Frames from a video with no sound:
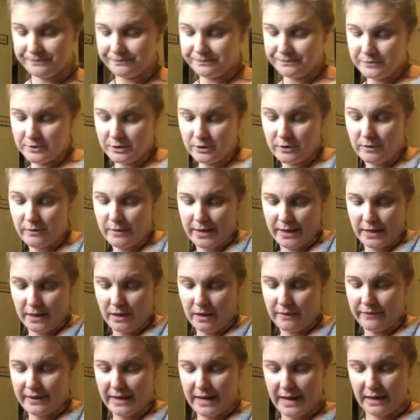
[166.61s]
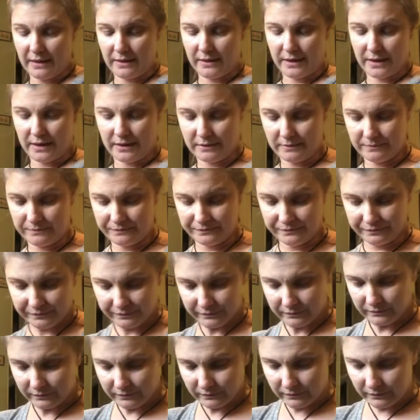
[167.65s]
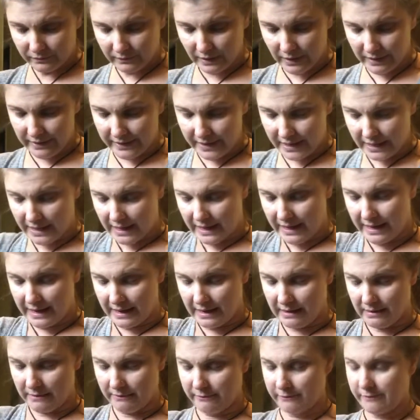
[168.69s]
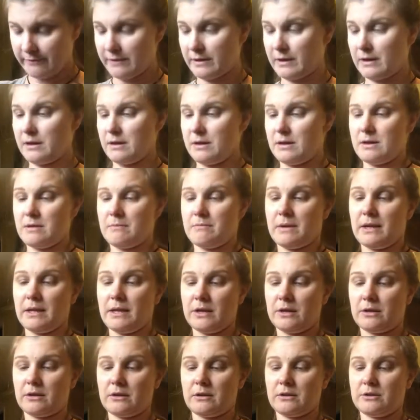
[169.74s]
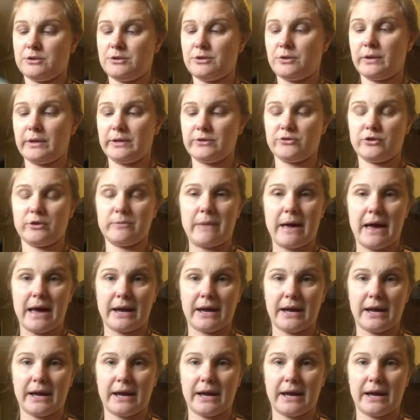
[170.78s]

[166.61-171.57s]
So anyway, I got that in there, and then I have my little toiletry bag.